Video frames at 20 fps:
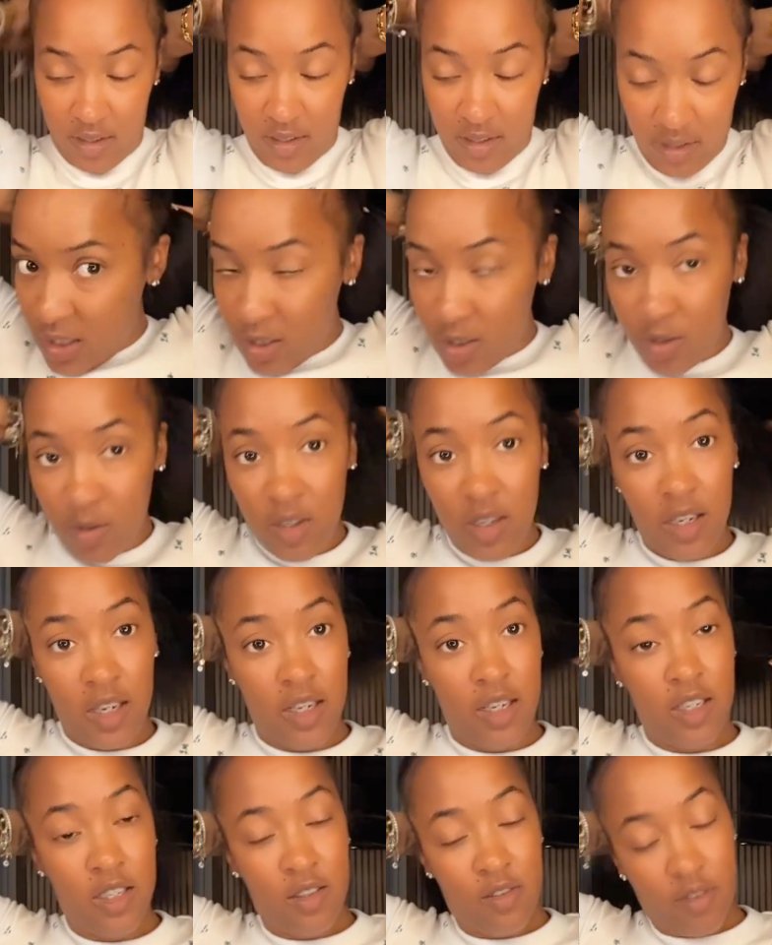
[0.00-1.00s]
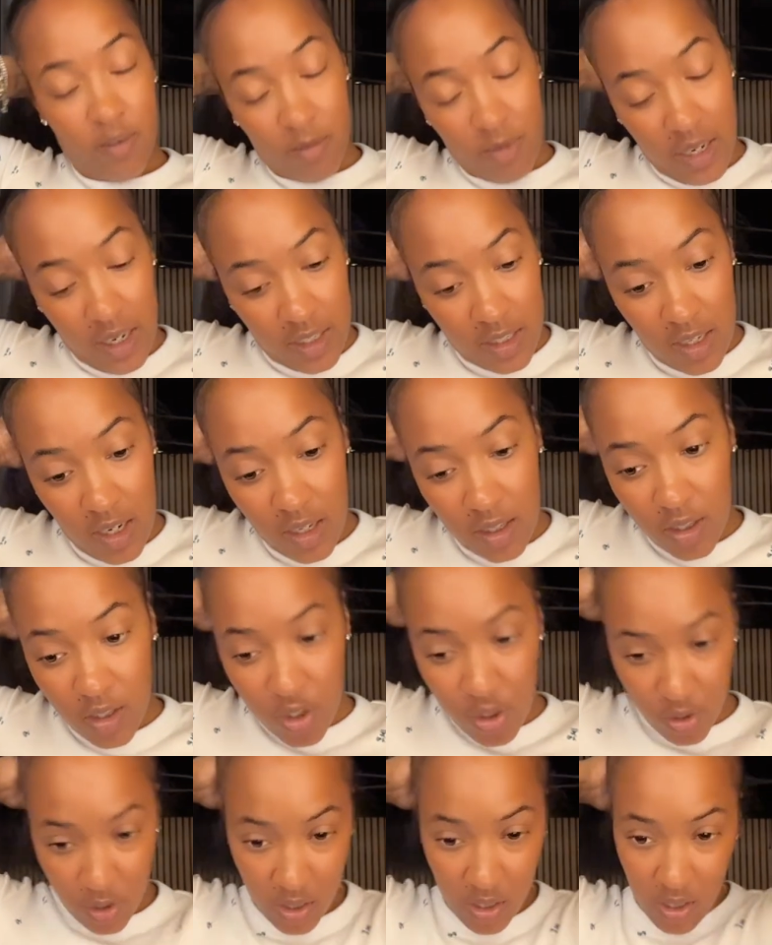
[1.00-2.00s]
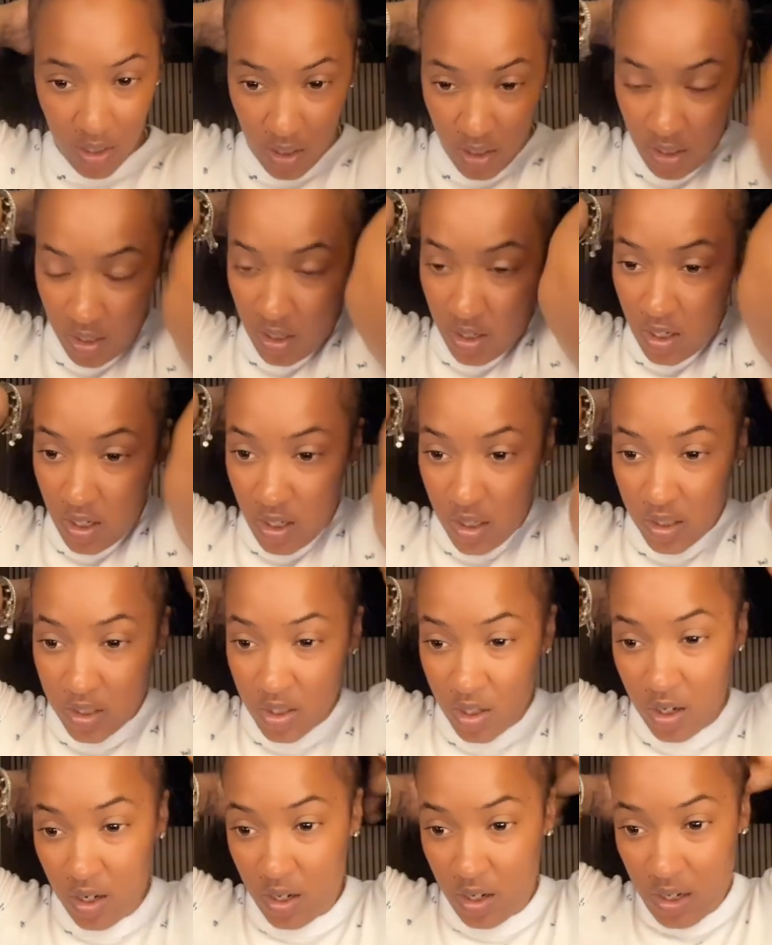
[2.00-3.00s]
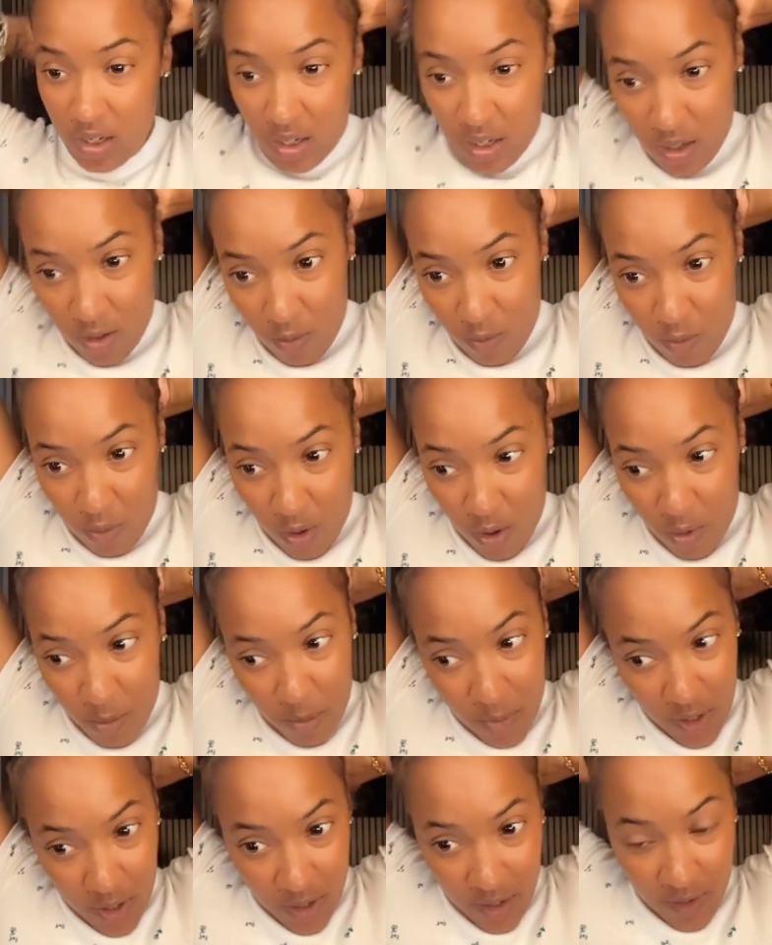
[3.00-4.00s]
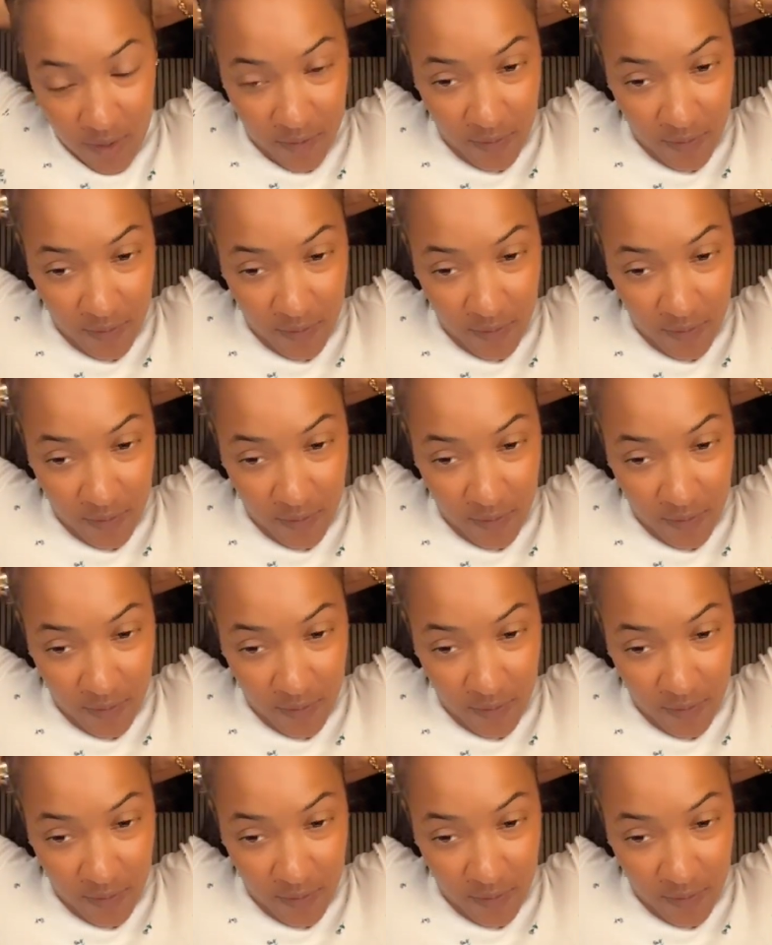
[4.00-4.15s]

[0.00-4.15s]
You can get these from like Dollar Tree, Target, Walmart.